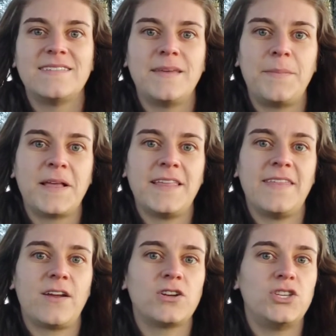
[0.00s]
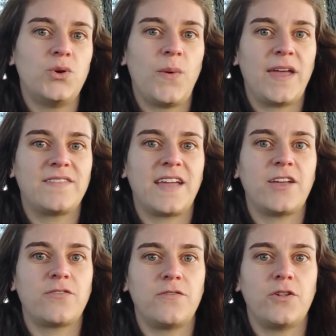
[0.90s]
Typically, there are 2 ways to
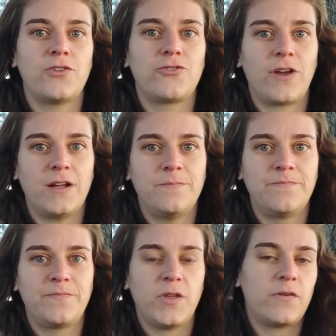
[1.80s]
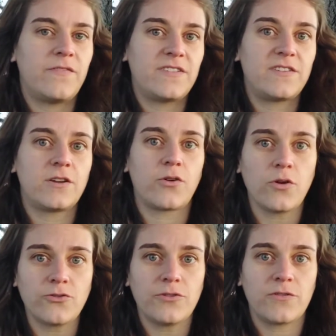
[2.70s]
get your food on trail. You can visit a
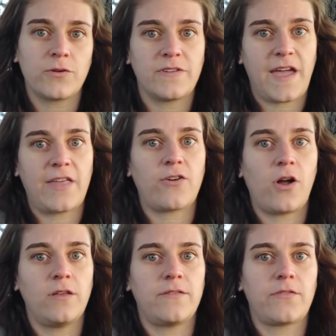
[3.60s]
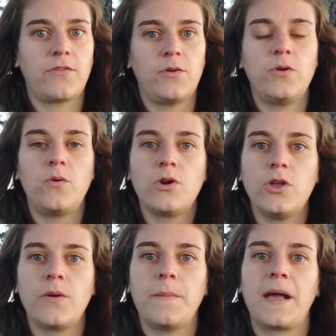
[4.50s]
grocery store to gather all of your food, or
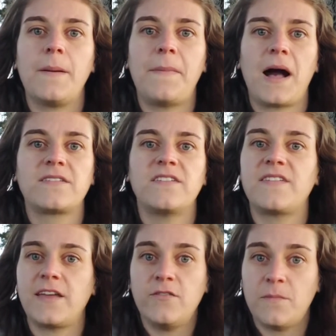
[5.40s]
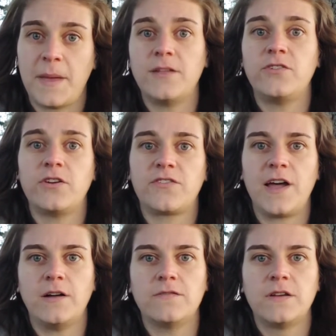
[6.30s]
you can pick up boxes that you've mailed to
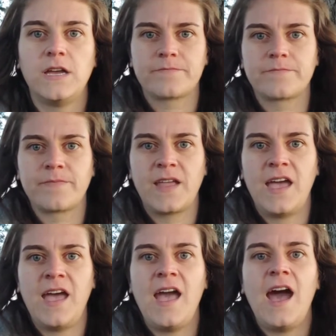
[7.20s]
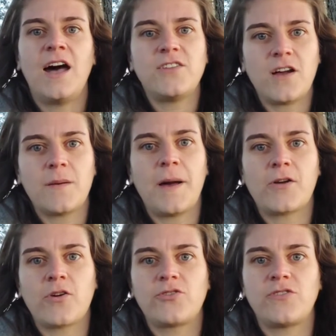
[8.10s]
yourself. I'll talk about
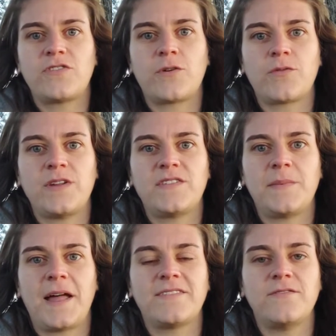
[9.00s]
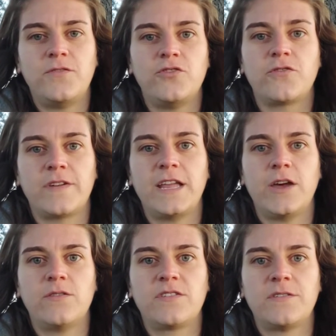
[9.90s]
grocery store resupplies in future
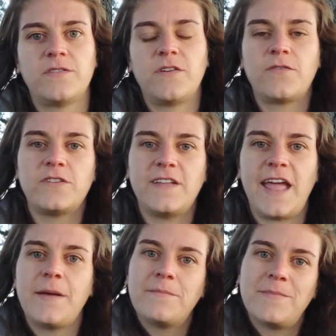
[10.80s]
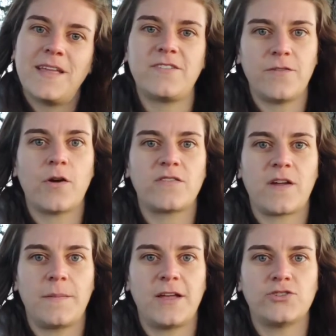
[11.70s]
videos, so for today, let's focus
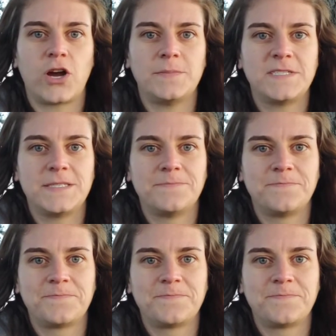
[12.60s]
on mail drops.